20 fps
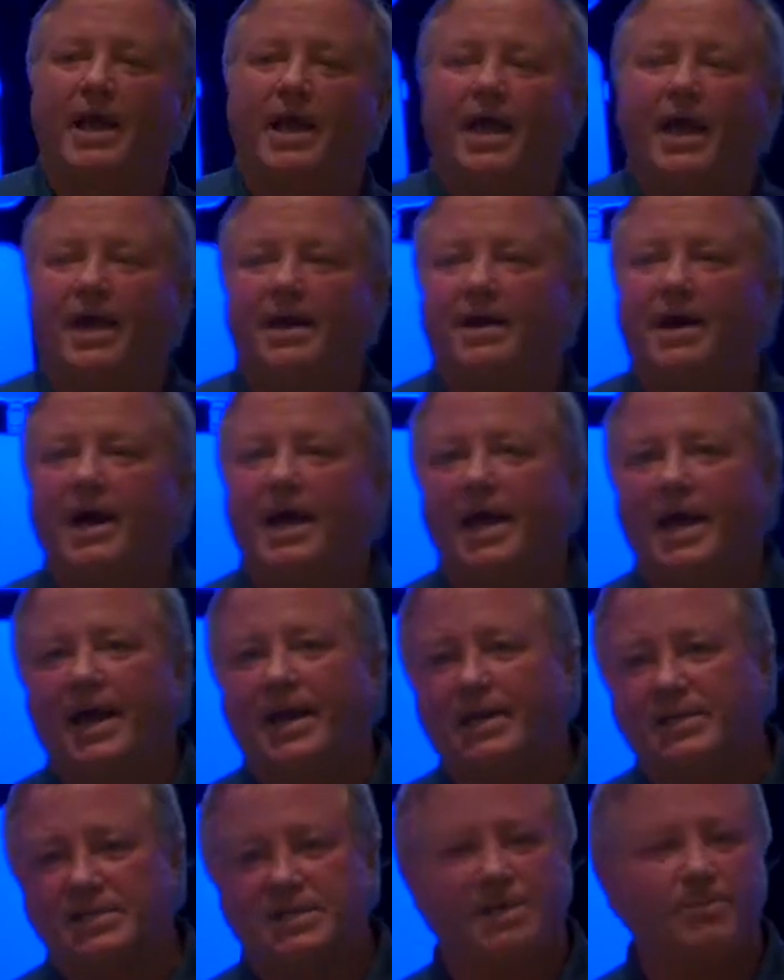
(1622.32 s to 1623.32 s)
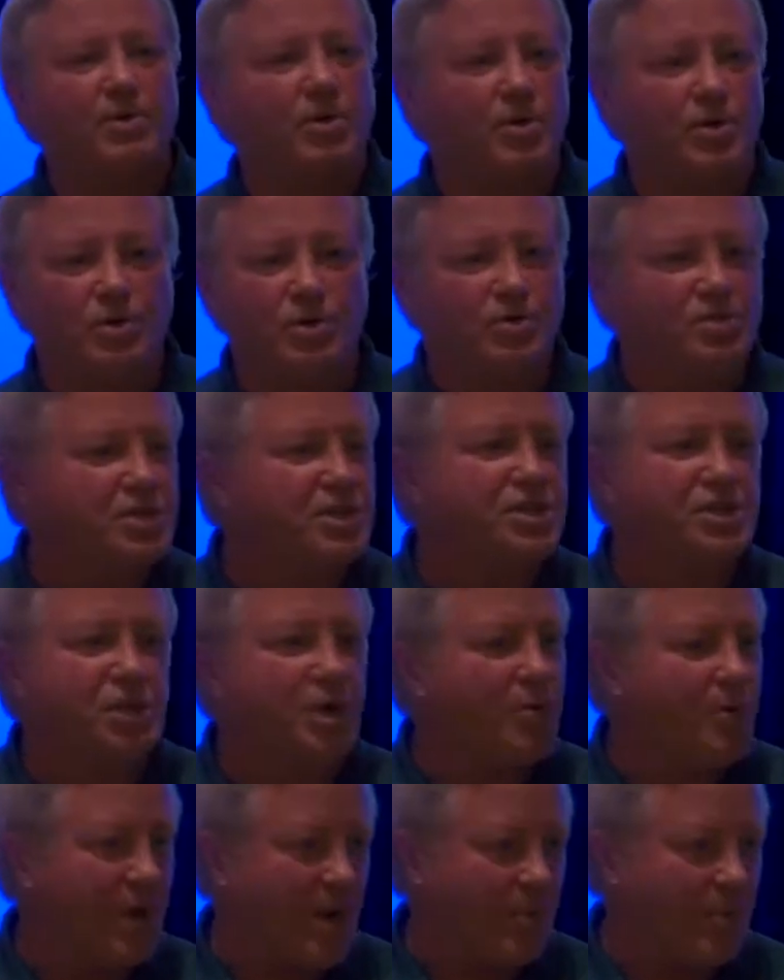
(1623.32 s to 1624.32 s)
and I had a typical
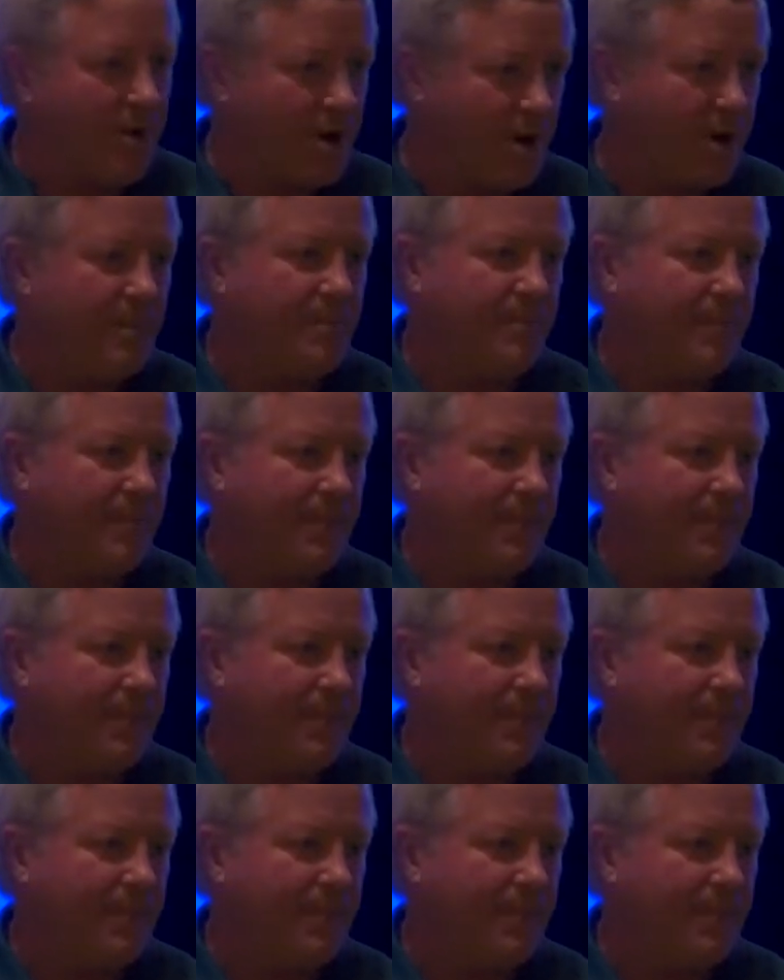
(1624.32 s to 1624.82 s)
Cisco network,